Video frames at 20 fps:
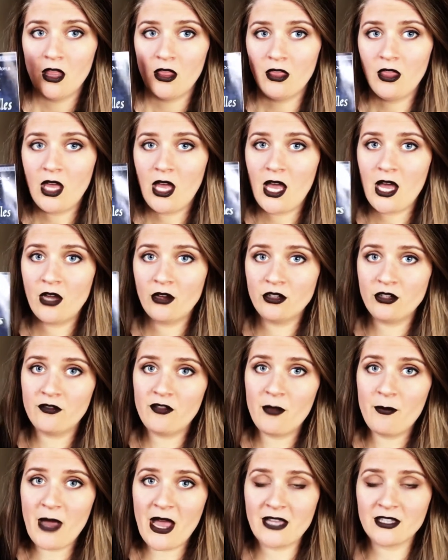The Hound of
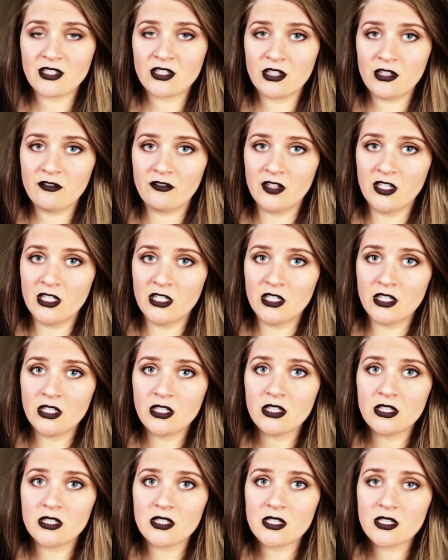the
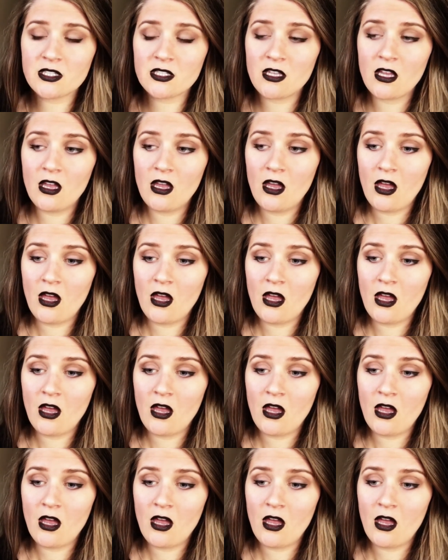Baskervilles.